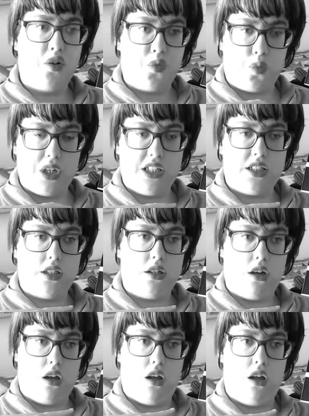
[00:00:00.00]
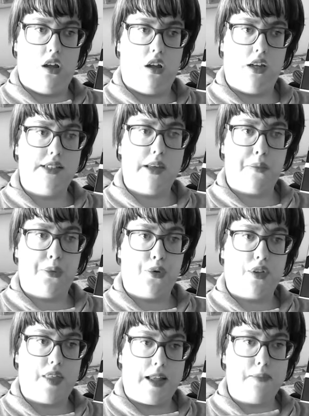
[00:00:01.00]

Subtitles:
which is a book that